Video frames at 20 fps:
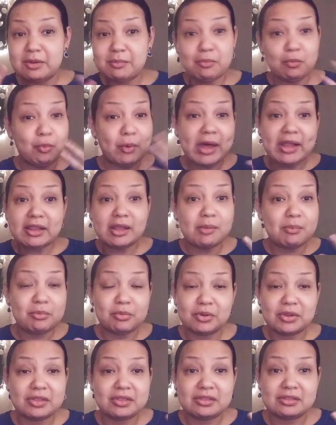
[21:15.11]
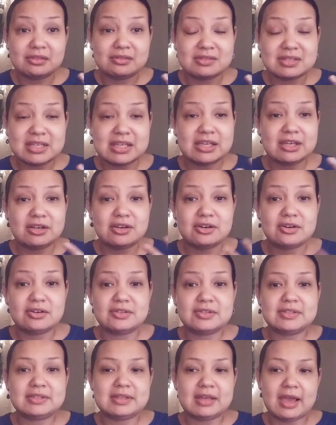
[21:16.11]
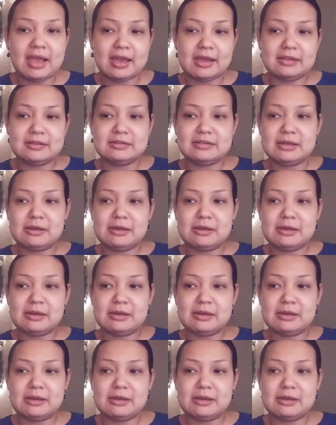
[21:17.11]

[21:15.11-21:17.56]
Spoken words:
well up with tears, and